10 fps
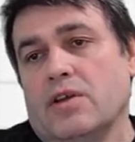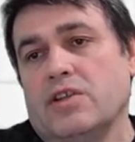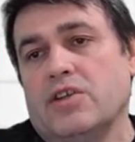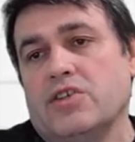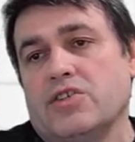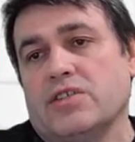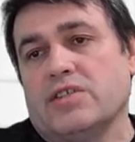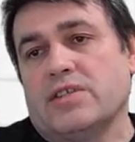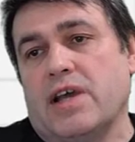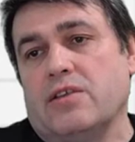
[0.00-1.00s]
niche
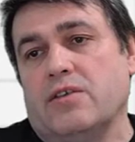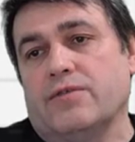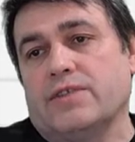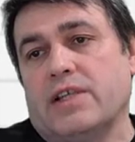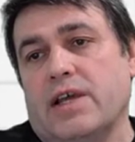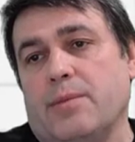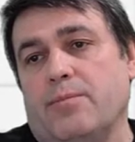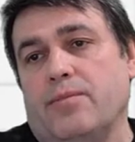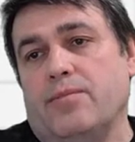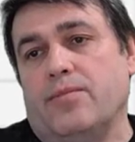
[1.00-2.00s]
inside of step
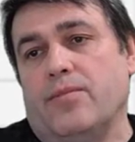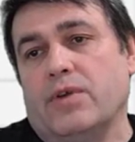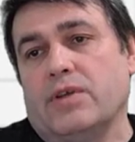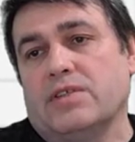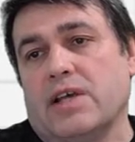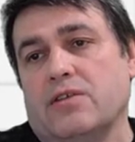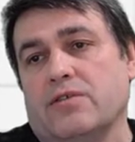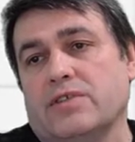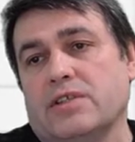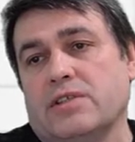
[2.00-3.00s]
inside
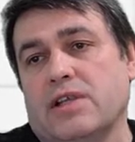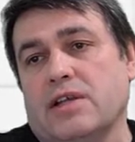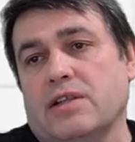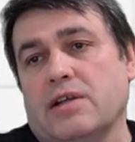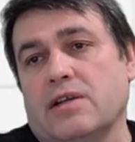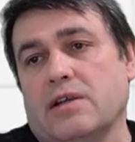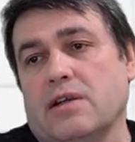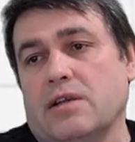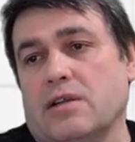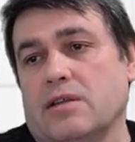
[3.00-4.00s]
of this lander
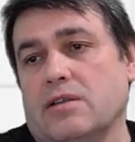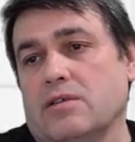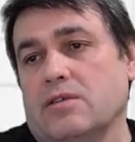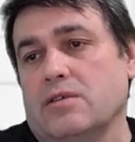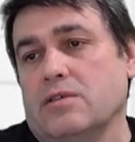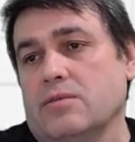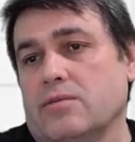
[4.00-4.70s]
and uh,